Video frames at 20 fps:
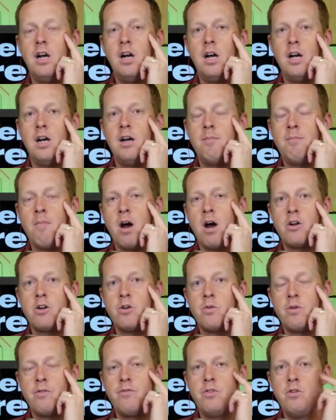uh,
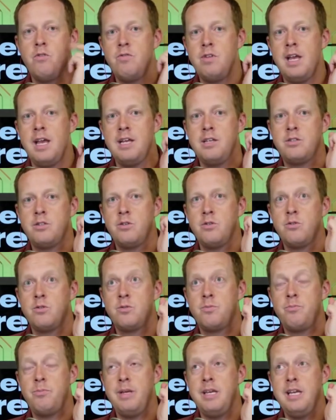monitor review, the
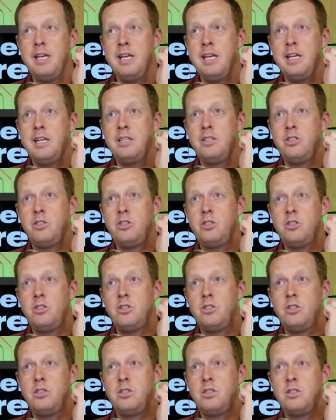ASUS P
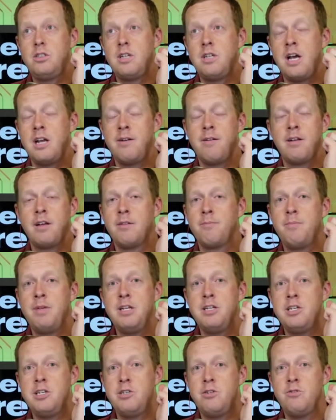I don't know,
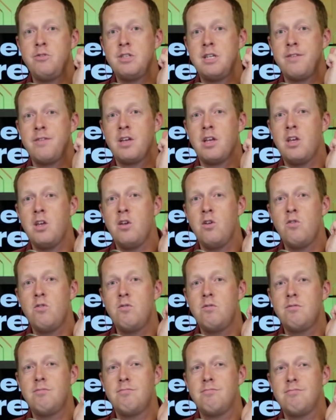
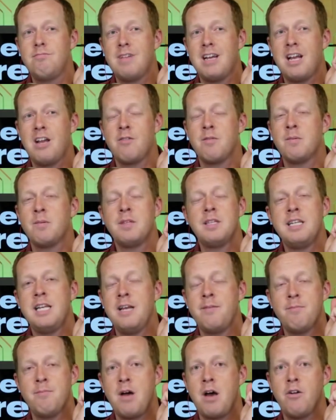PG27Q can't remember what the
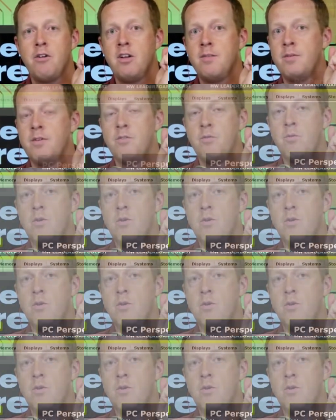name model number